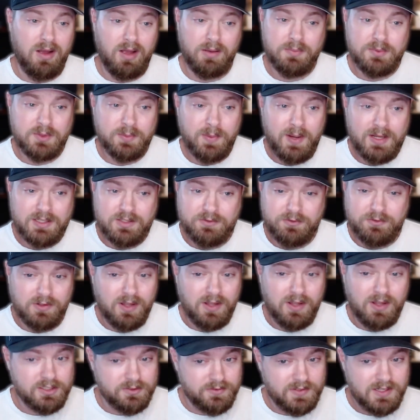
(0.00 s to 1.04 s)
HubSpot's
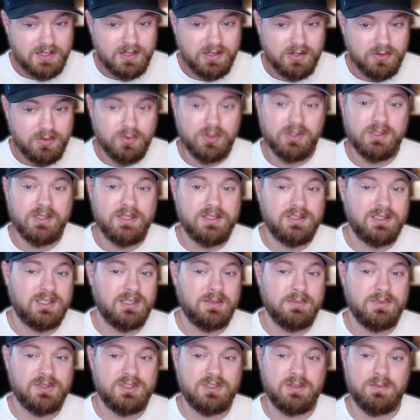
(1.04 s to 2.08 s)
philosophy here really
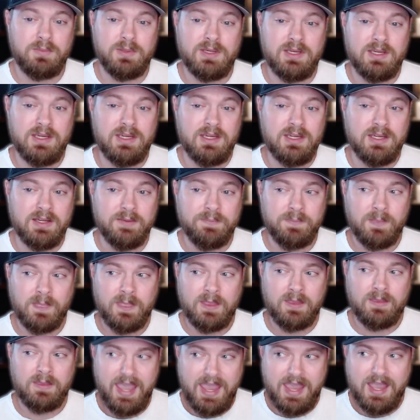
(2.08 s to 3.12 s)
seems to be
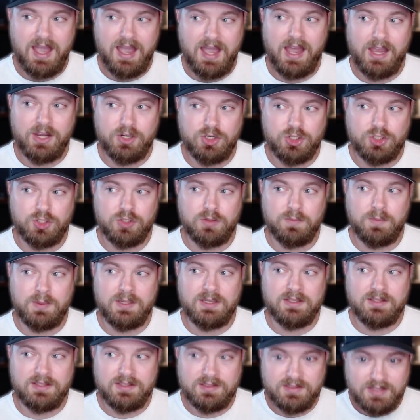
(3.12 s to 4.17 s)
AI should be
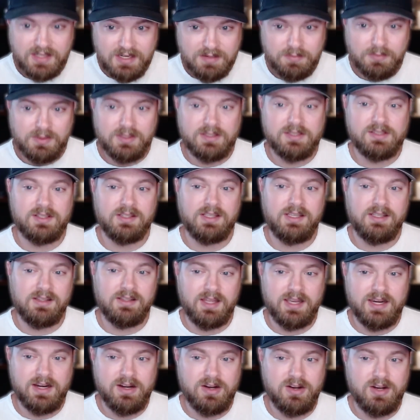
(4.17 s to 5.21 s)
seamlessly
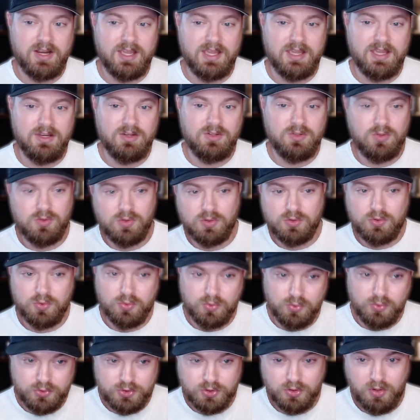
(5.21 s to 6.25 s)
layered into the
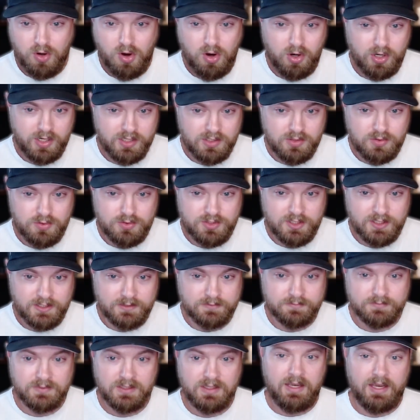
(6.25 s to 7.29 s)
tools you're already using,